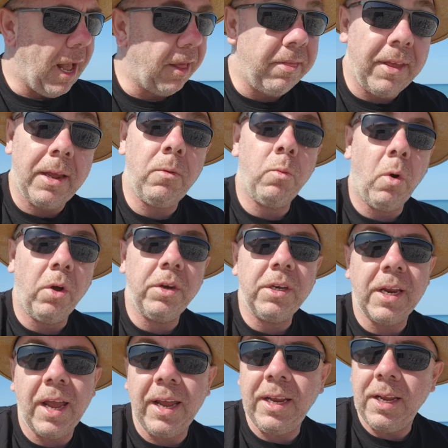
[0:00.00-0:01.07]
And then one
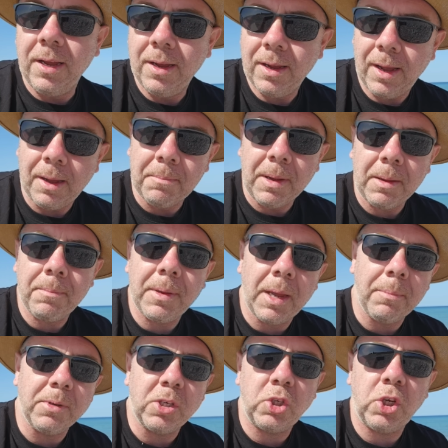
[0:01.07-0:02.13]
day I might be
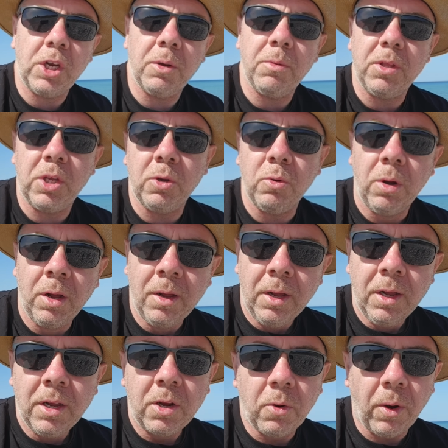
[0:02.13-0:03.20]
able to share with you
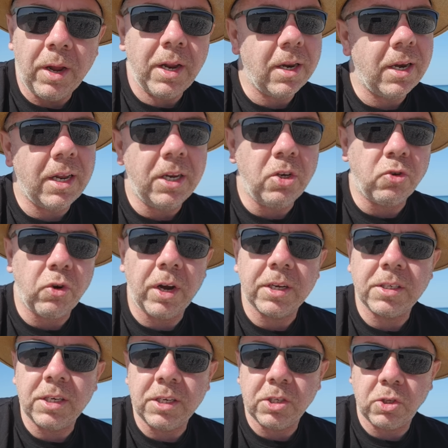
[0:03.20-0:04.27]
quite an
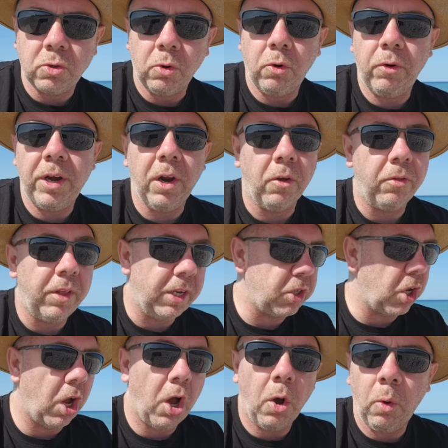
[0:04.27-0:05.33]
interesting story on
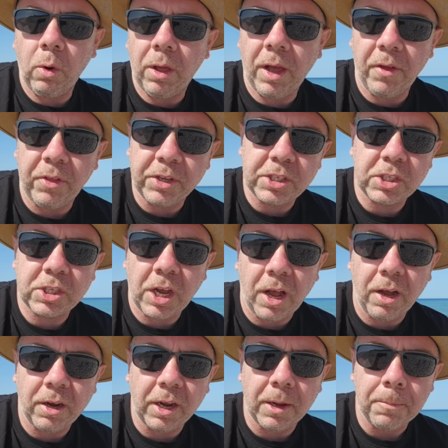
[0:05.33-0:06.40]
this whole other
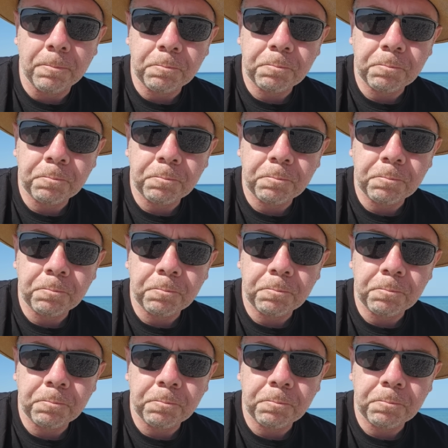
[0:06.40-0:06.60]
saga.